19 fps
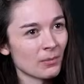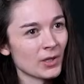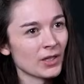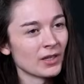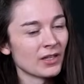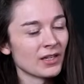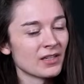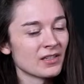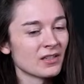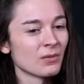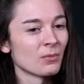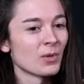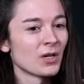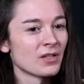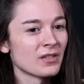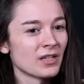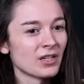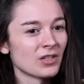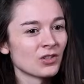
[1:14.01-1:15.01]
and
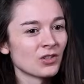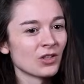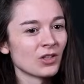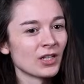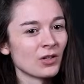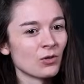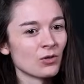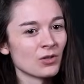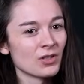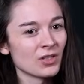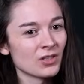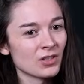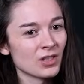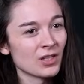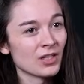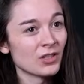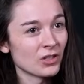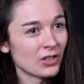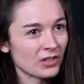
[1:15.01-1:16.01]
Islamization in order to
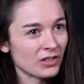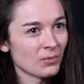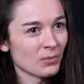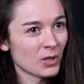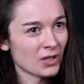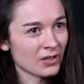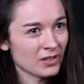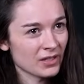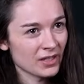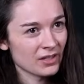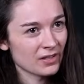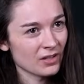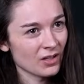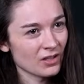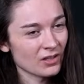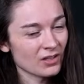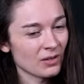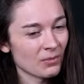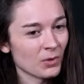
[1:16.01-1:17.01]
legitimize his
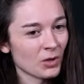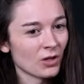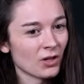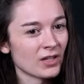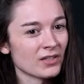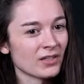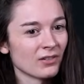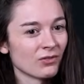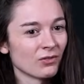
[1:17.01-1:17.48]
undemocratic